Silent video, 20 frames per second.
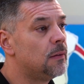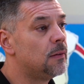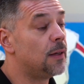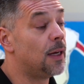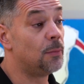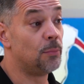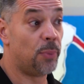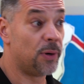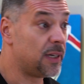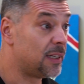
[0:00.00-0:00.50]

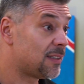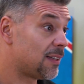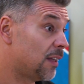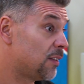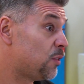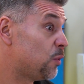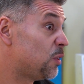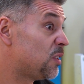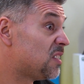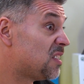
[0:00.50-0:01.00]
and bring it down
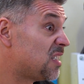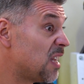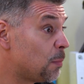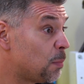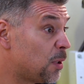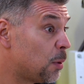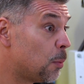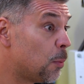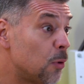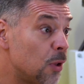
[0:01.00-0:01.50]
to
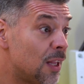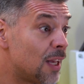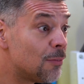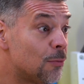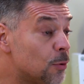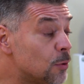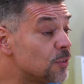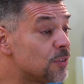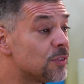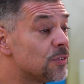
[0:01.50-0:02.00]
acceptable
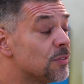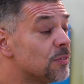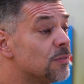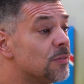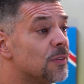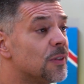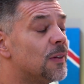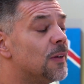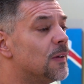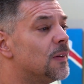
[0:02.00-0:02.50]
levels
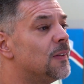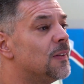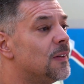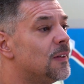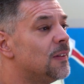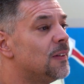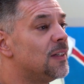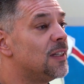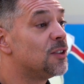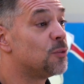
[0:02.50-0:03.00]

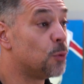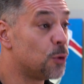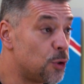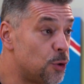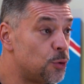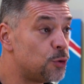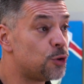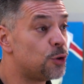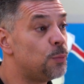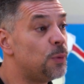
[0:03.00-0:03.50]
is what
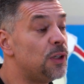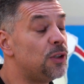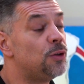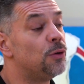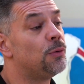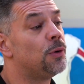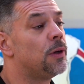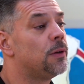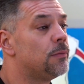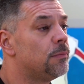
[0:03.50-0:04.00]
you should be
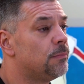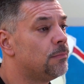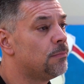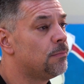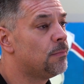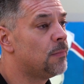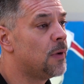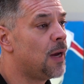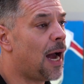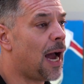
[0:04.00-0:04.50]
doing.
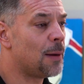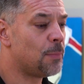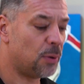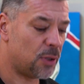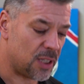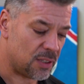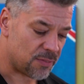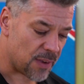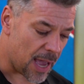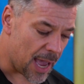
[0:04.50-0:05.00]
I believe